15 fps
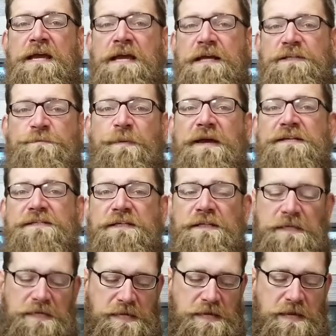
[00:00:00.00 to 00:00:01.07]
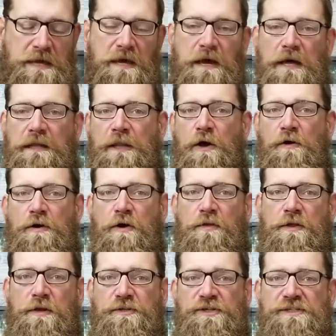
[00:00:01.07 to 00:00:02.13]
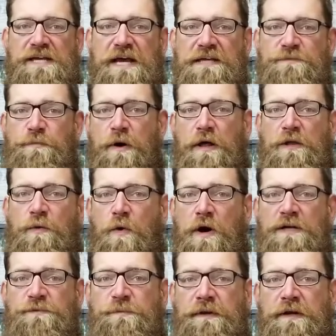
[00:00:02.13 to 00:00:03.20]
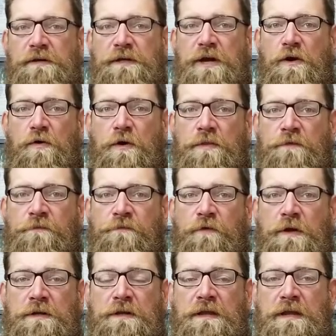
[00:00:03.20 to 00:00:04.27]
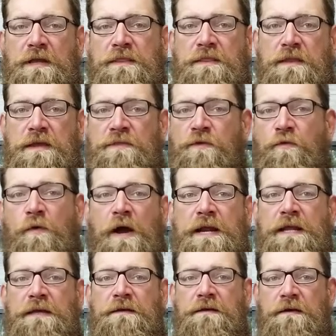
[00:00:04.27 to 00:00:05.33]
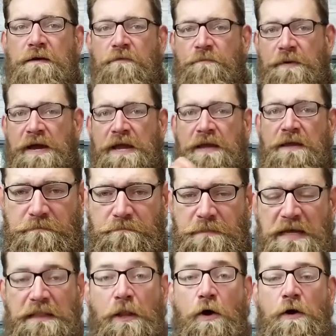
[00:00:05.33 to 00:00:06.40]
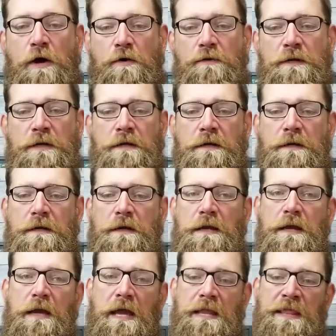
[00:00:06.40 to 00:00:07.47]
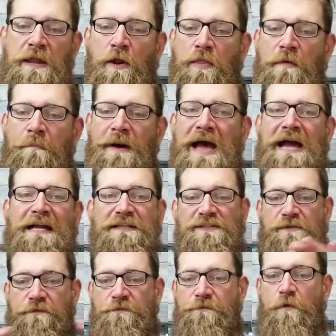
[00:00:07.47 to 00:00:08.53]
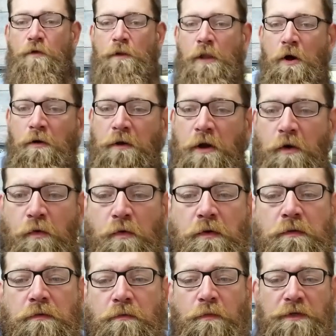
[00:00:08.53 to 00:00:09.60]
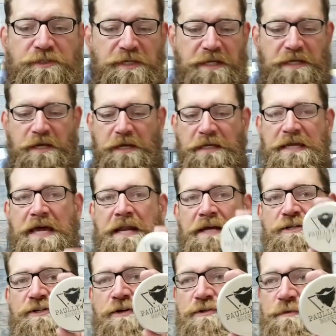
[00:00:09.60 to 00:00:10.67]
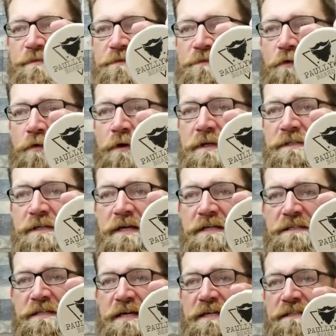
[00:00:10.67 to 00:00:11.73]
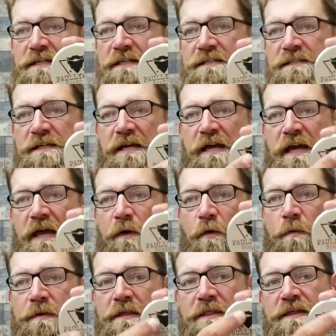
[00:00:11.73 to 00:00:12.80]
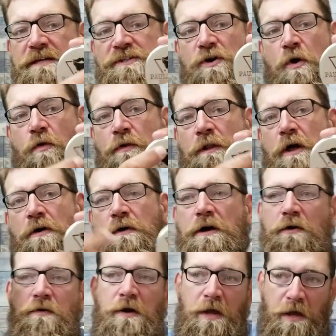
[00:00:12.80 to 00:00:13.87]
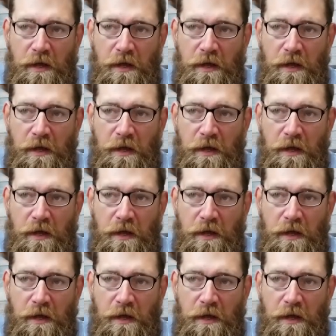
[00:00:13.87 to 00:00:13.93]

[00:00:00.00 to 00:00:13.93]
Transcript: It's basically a logo that just has Polywogs Beard Co. on the front in the writing of my logo. And then on the back, it's the full logo, which I showed you before is this. It would be this whole logo